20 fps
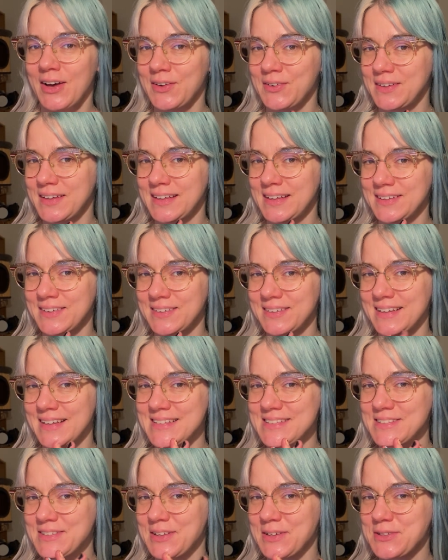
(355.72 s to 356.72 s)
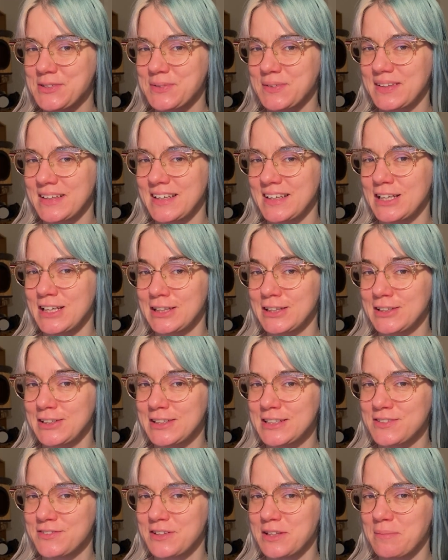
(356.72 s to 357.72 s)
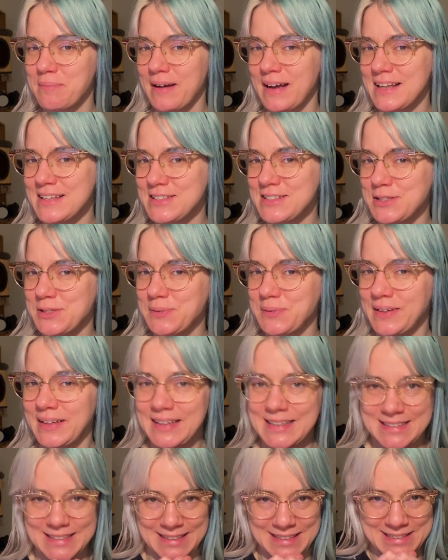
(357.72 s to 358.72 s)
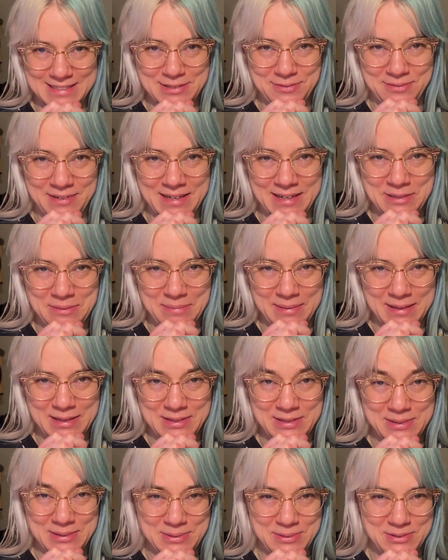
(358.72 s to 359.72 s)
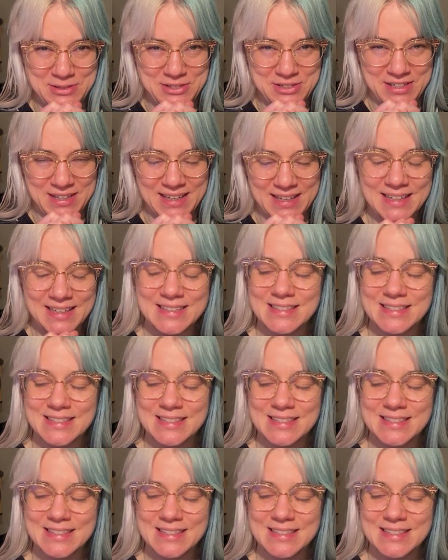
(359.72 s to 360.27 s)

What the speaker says: Okie dokie, so those were the looks for the past 2 weeks. Let's randomize new shades.